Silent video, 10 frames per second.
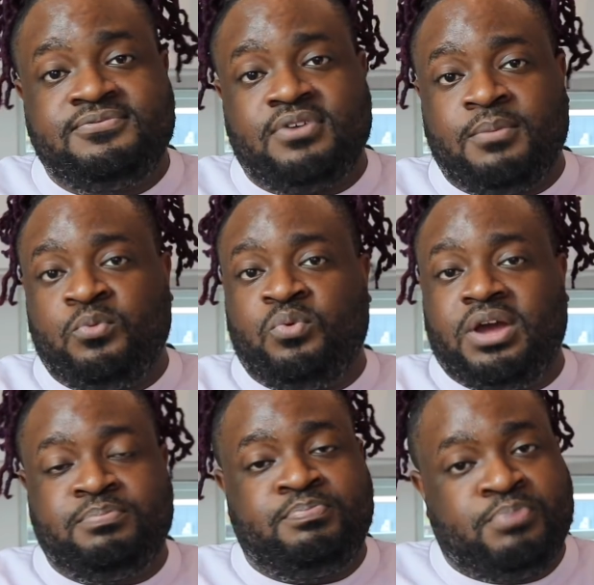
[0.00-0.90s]
from
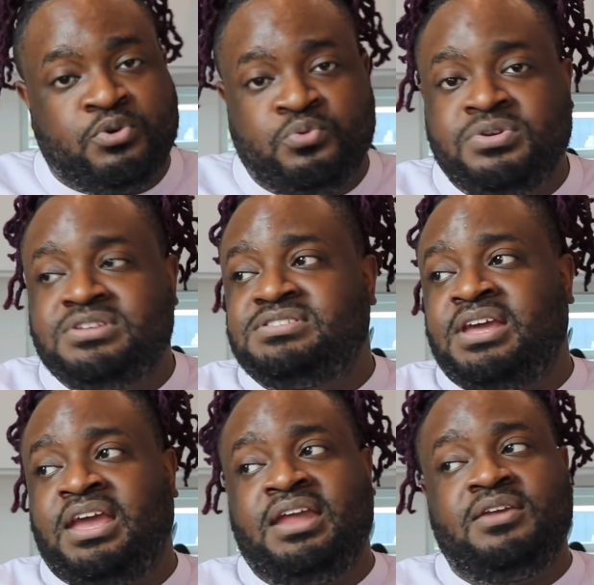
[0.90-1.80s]
what Putin is
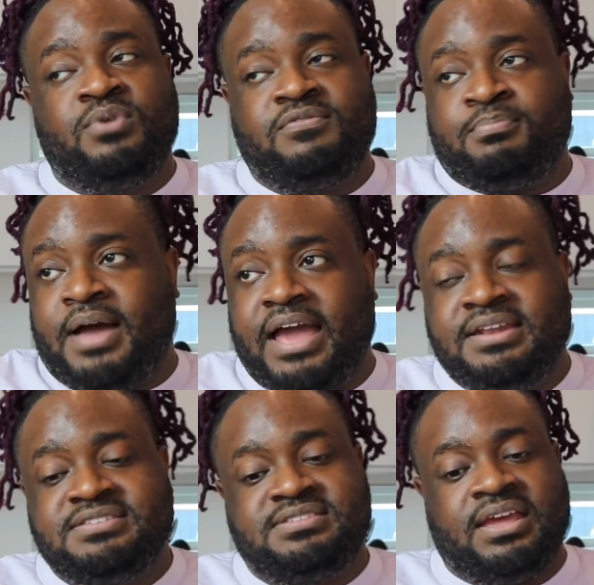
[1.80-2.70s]
saying and what
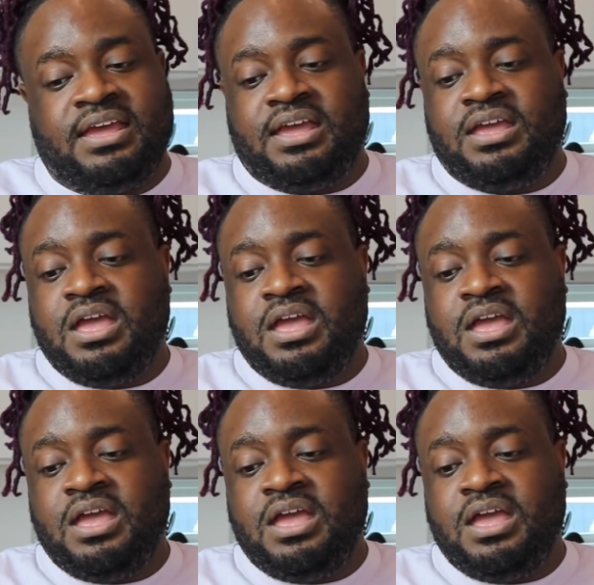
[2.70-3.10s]
Biden is saying.